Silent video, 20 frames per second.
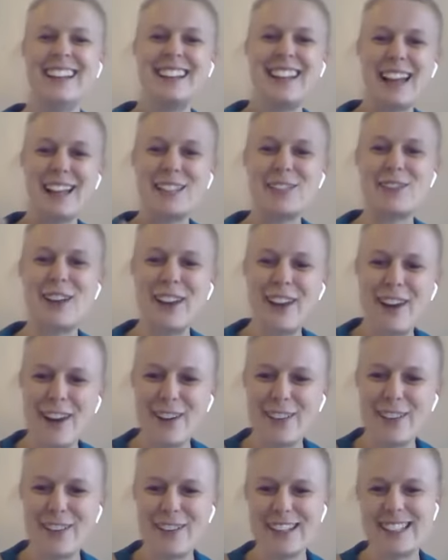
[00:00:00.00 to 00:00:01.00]
That's what I
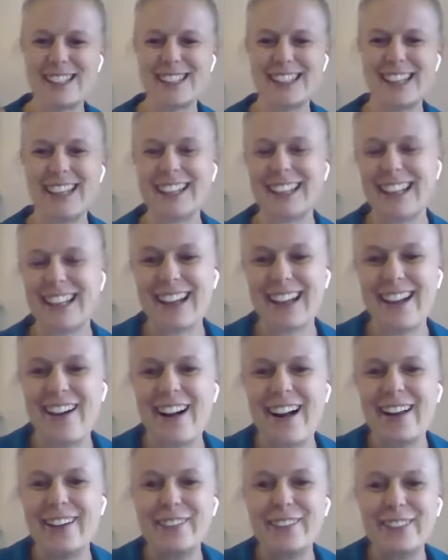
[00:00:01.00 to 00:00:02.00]
always think. Like
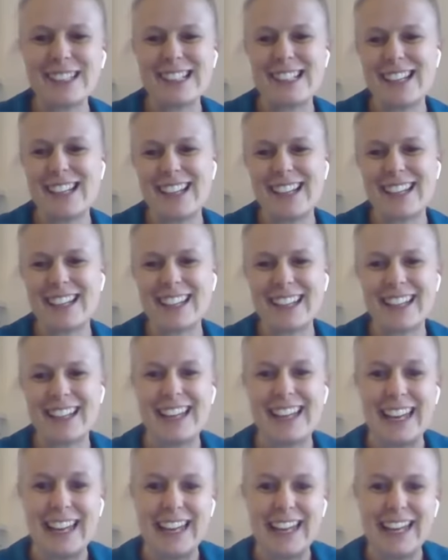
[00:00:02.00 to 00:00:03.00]
I was like a
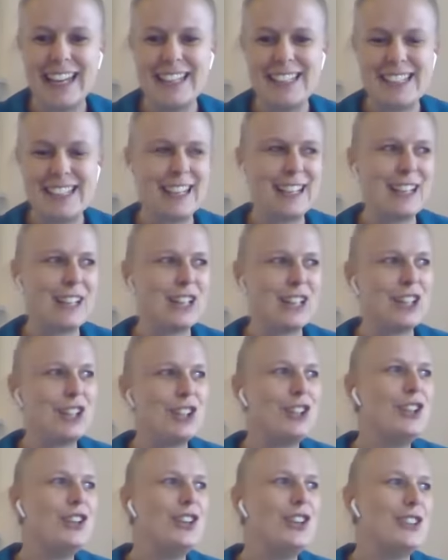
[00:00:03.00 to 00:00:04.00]
heating
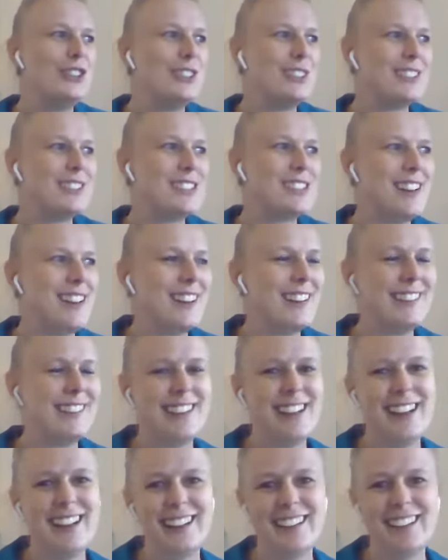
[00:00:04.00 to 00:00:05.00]
cocoon. So,
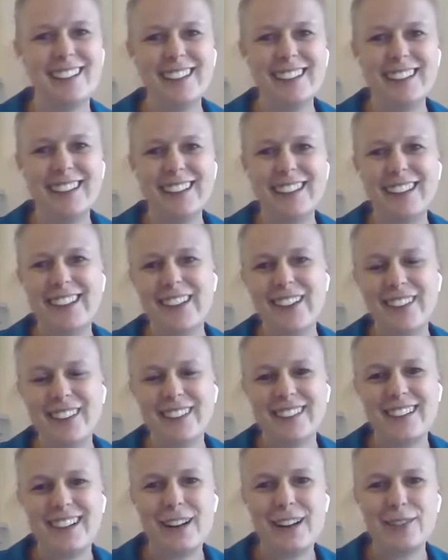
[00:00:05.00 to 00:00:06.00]
yeah,
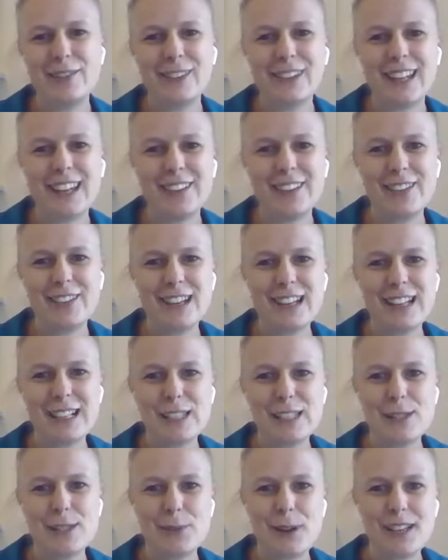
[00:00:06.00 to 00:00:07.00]
I would get really
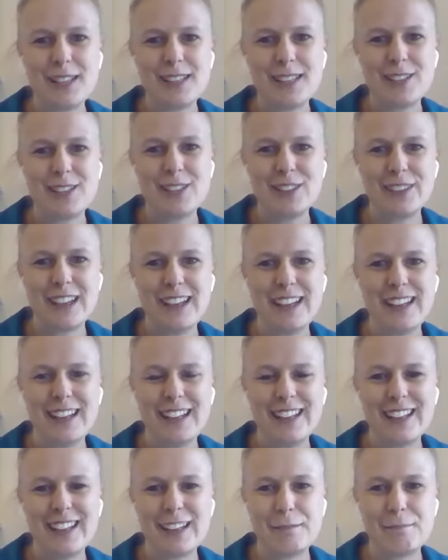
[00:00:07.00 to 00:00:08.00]
sweaty on
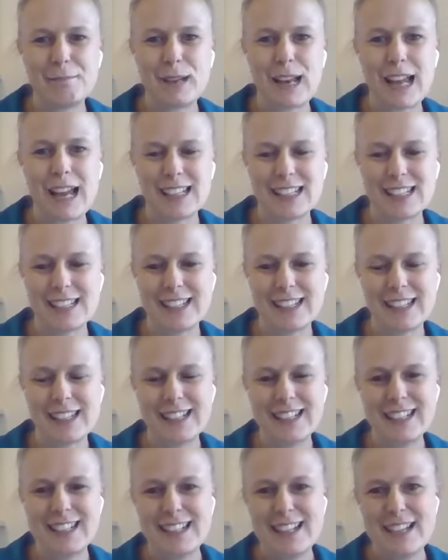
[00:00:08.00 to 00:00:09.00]
anything plastic.
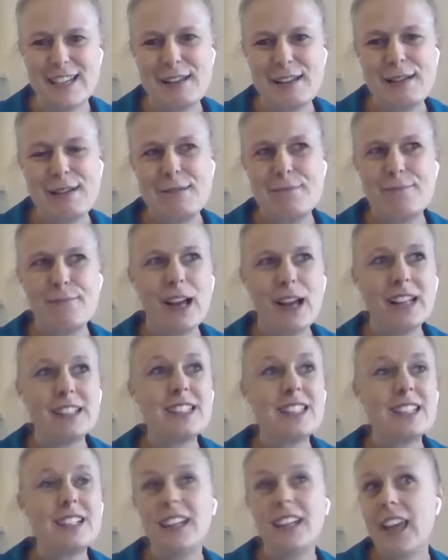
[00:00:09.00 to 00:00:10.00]

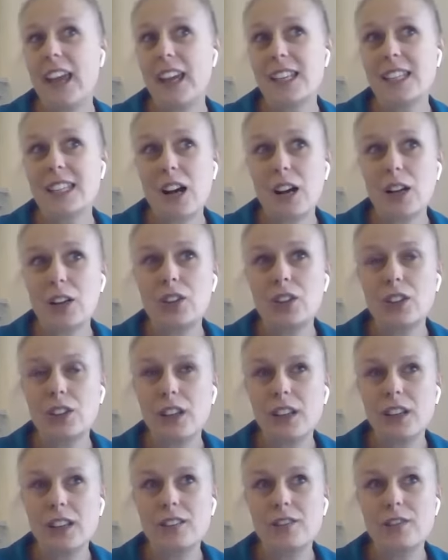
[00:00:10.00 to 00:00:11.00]
But yes, I
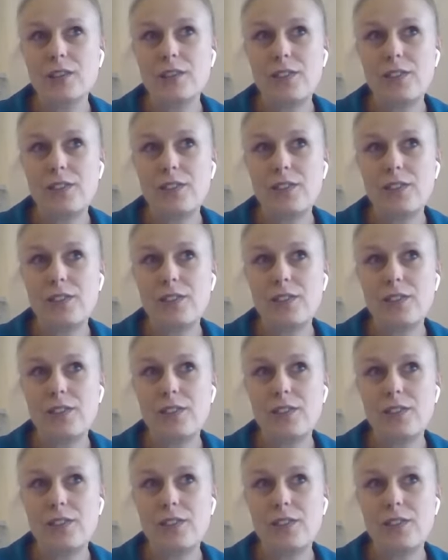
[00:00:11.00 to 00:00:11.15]
couldn't